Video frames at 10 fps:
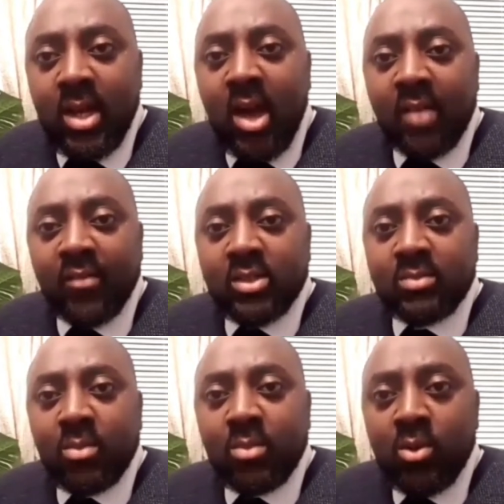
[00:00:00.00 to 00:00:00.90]
have a
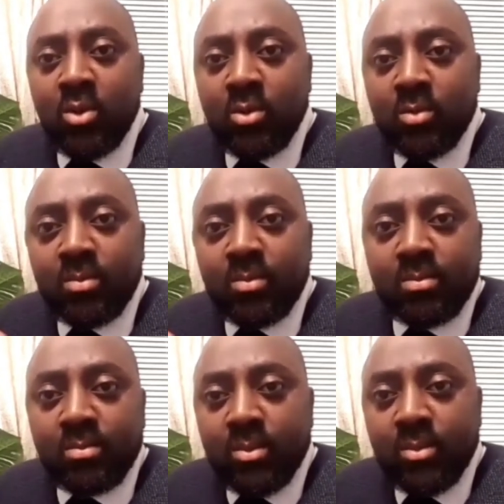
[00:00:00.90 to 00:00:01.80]
small
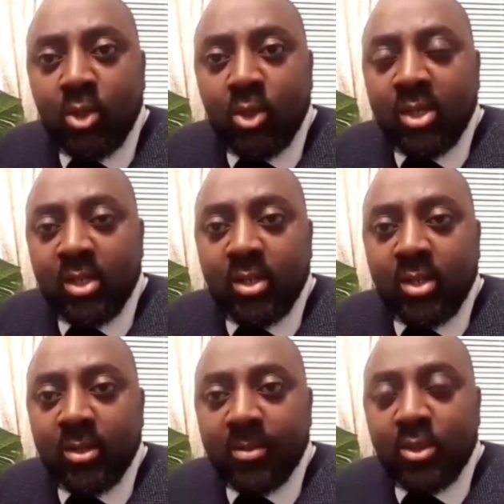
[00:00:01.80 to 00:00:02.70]
talk and
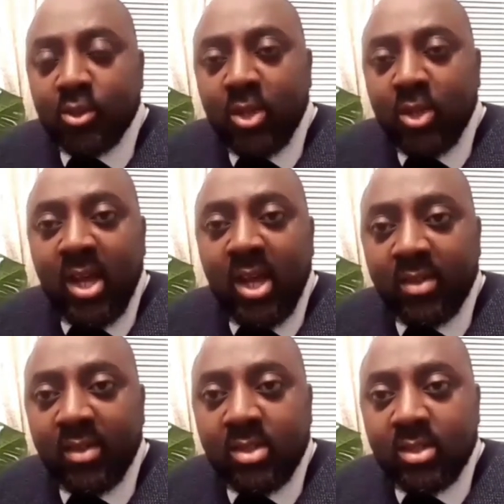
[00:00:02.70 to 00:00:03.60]
to try and have
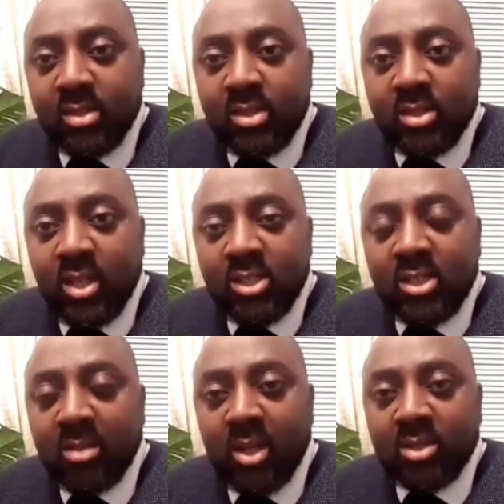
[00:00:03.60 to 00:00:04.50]
a
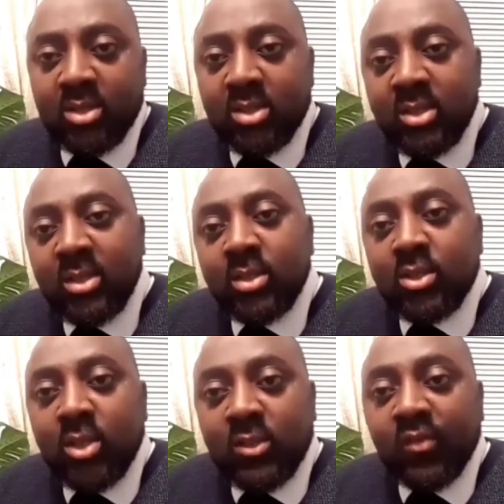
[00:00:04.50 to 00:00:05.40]
discussion about it,
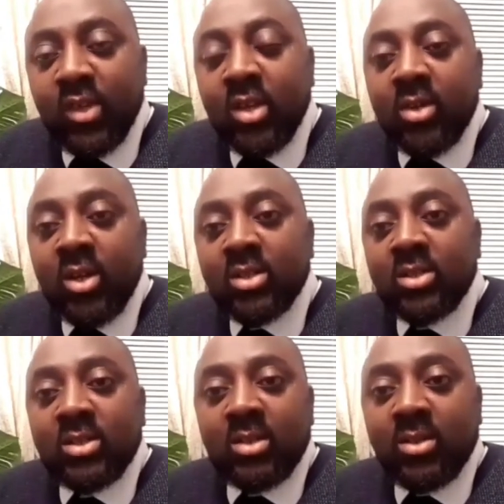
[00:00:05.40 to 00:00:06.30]
try to figure out
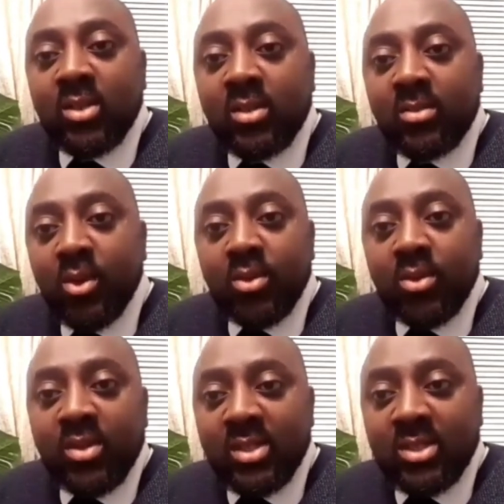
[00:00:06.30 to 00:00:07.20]
some of the
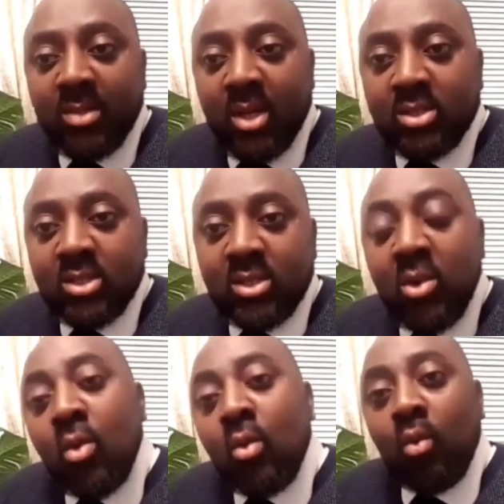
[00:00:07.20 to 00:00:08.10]
important things about it,
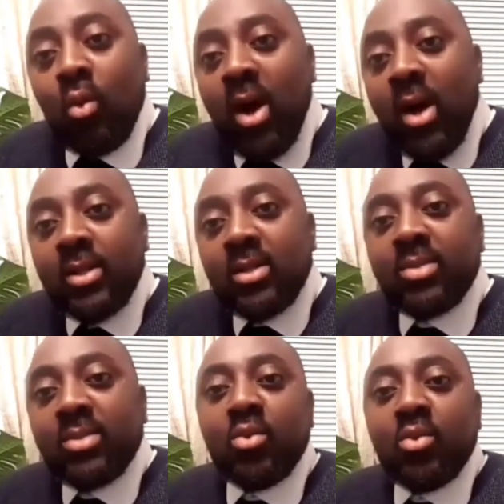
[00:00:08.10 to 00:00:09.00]
why some
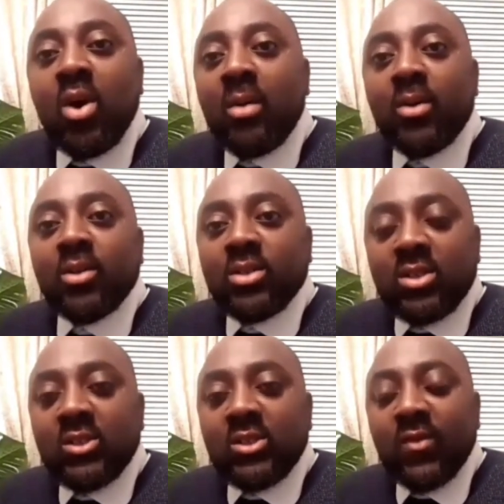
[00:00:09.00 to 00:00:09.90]
people are more
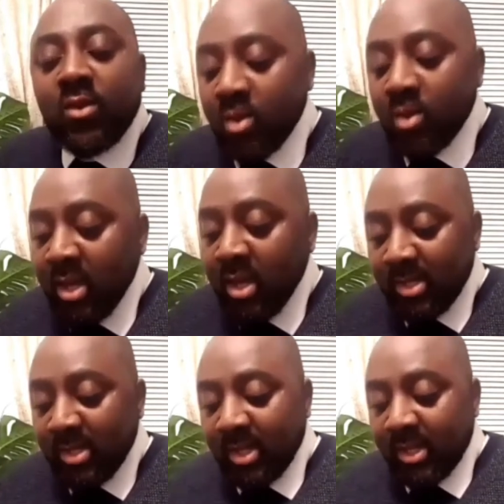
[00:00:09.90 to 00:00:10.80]
successful
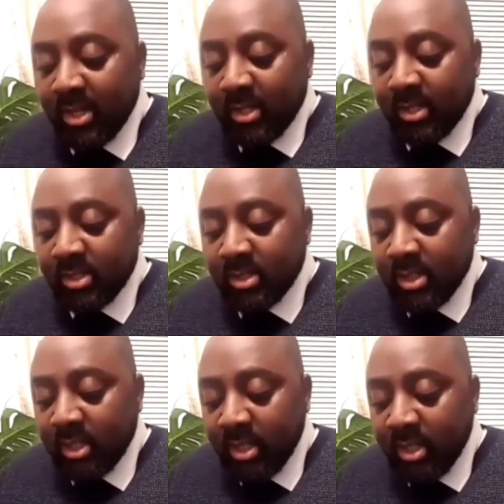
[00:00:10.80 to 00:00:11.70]
than others,
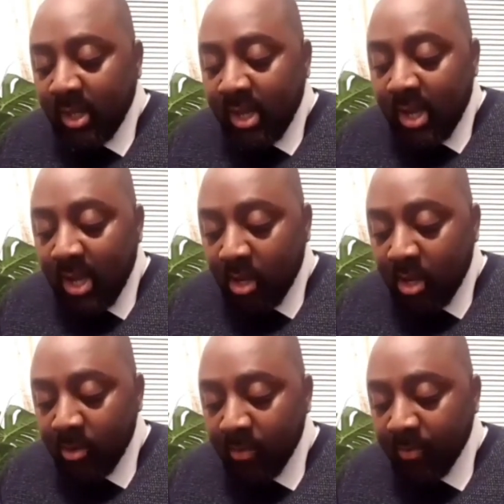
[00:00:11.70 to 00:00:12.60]
and
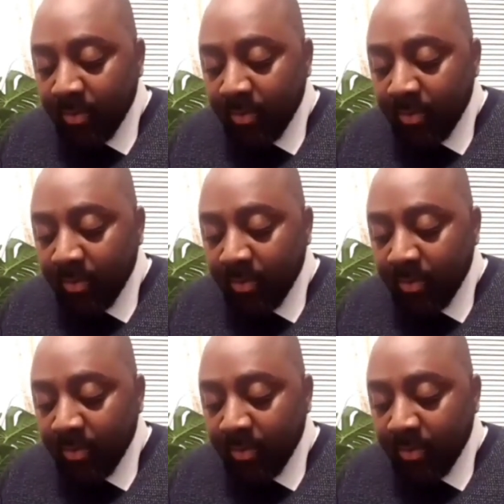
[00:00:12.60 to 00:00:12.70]
how